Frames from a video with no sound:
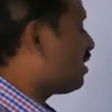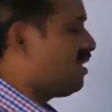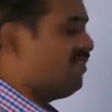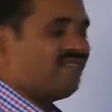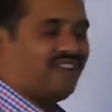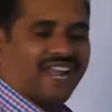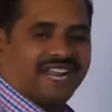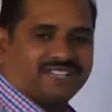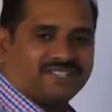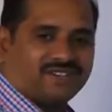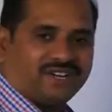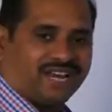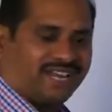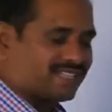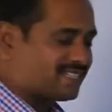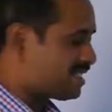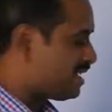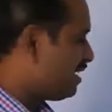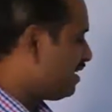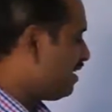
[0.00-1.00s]
refractive
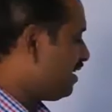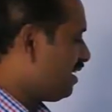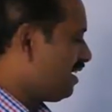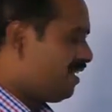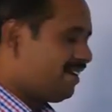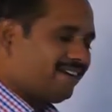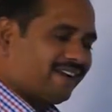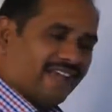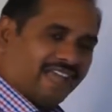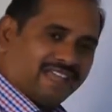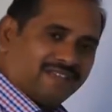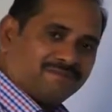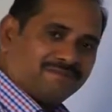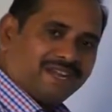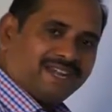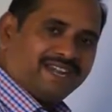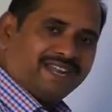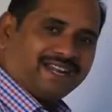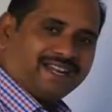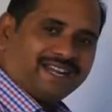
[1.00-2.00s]
index.
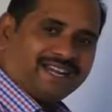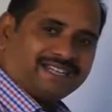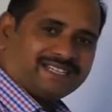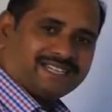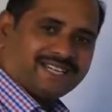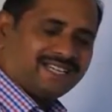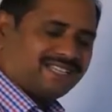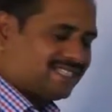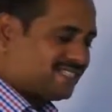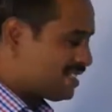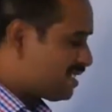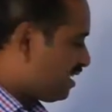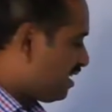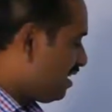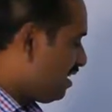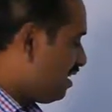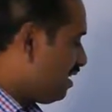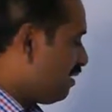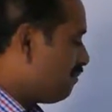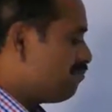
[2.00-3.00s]
Diamond glitters
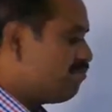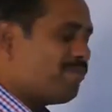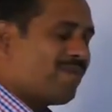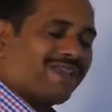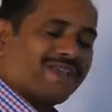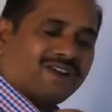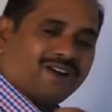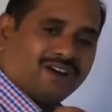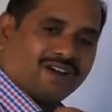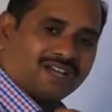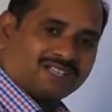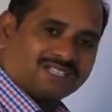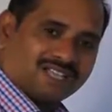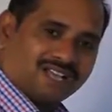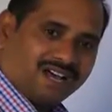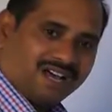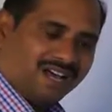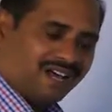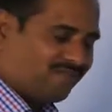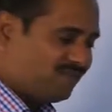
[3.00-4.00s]
because
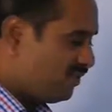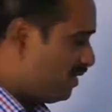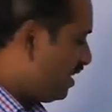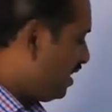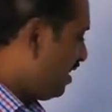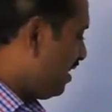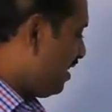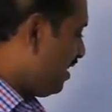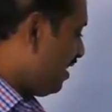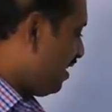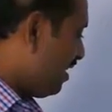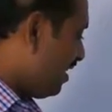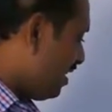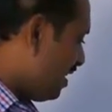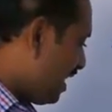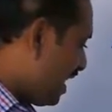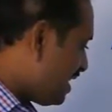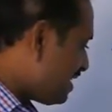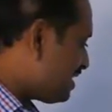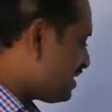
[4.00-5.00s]
of
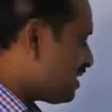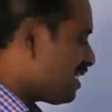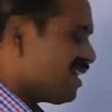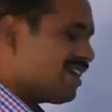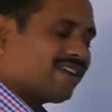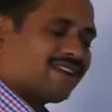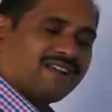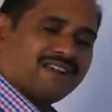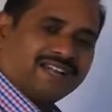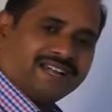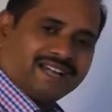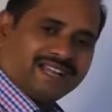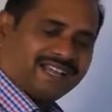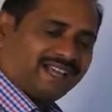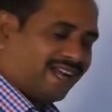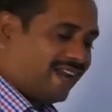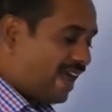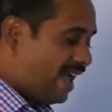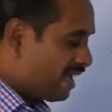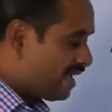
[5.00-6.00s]
less
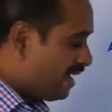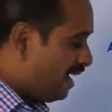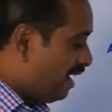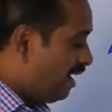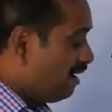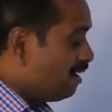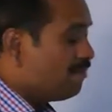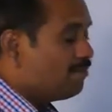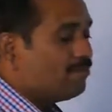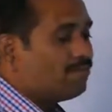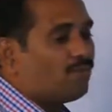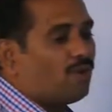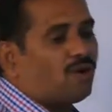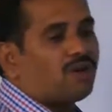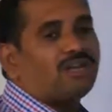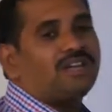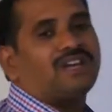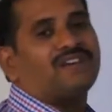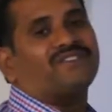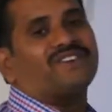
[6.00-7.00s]
critical angle,
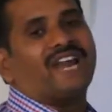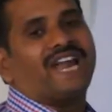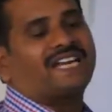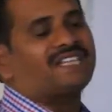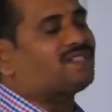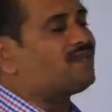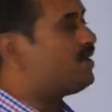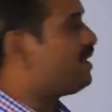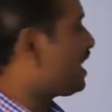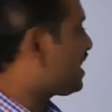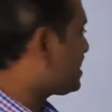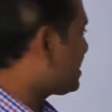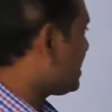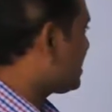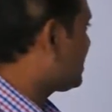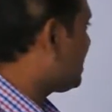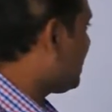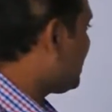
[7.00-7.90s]
more refractive index is the